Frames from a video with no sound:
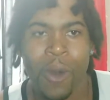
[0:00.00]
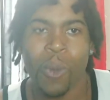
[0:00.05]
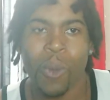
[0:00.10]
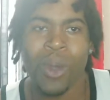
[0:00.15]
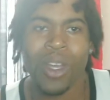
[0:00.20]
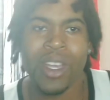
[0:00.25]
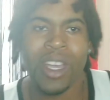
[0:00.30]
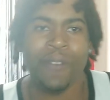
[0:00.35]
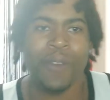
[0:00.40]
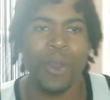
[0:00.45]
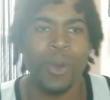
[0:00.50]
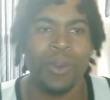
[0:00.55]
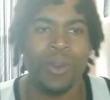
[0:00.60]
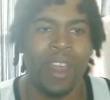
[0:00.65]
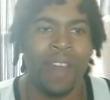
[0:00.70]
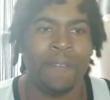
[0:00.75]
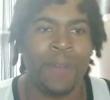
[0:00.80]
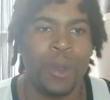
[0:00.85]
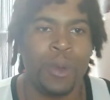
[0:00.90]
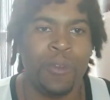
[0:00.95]
If
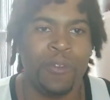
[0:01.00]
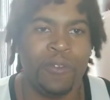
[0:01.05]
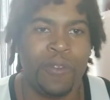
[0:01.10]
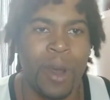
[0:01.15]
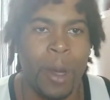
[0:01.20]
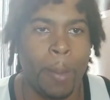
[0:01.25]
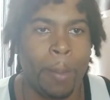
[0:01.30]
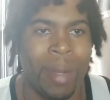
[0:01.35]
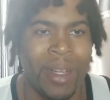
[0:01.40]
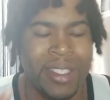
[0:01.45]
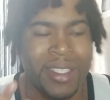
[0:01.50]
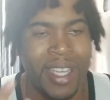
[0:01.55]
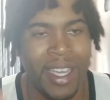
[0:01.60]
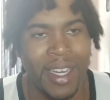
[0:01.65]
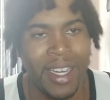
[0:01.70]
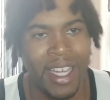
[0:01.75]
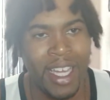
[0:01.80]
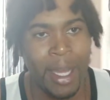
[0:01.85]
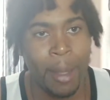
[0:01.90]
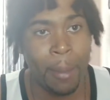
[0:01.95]
you
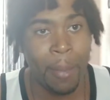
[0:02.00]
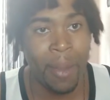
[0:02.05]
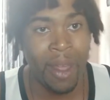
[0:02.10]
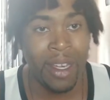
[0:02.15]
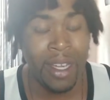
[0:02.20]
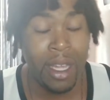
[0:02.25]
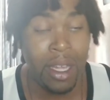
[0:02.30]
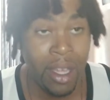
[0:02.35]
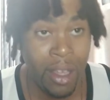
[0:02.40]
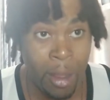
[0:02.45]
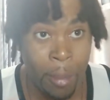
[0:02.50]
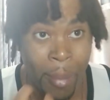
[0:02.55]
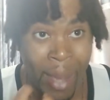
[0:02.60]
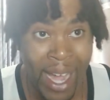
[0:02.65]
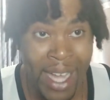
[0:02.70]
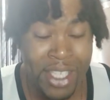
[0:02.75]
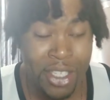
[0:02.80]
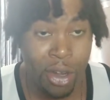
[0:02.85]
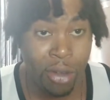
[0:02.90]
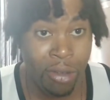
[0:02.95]
pretending and
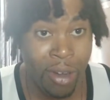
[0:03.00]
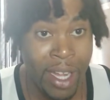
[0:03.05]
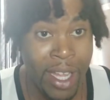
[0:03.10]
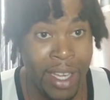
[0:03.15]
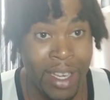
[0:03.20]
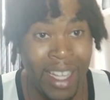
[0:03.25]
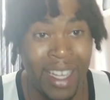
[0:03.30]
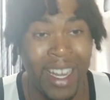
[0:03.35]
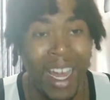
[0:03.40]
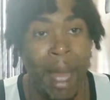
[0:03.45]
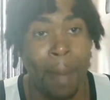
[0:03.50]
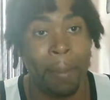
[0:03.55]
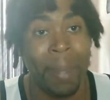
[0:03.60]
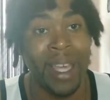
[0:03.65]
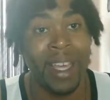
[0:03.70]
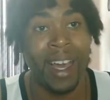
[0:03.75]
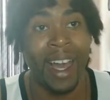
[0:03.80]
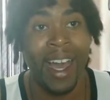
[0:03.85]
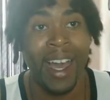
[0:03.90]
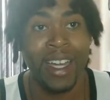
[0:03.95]
masquerading and not
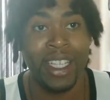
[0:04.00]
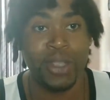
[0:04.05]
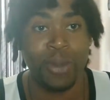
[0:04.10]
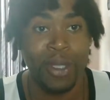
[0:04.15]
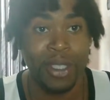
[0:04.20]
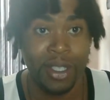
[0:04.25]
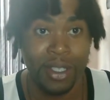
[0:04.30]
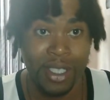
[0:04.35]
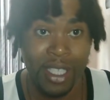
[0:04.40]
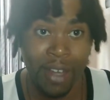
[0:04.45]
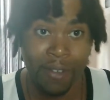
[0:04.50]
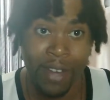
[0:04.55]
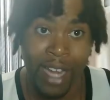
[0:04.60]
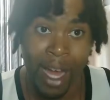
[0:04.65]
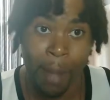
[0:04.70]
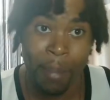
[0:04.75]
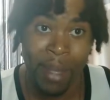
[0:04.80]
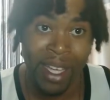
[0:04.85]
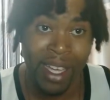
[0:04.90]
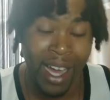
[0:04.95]
being honest with yourself,
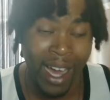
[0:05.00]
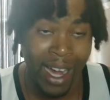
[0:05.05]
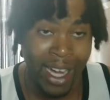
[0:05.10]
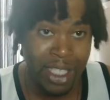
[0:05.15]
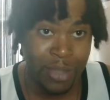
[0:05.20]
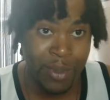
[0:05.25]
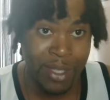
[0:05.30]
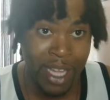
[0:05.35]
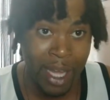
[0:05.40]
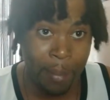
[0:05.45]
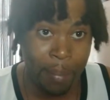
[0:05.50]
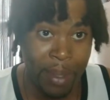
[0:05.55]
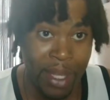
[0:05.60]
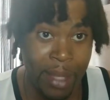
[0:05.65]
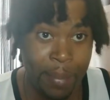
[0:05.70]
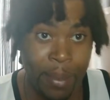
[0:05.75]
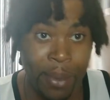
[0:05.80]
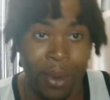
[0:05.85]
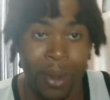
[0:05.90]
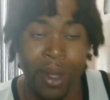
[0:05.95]
not being honest with that
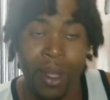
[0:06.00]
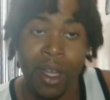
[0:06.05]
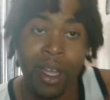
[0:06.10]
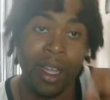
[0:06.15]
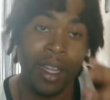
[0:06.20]
people,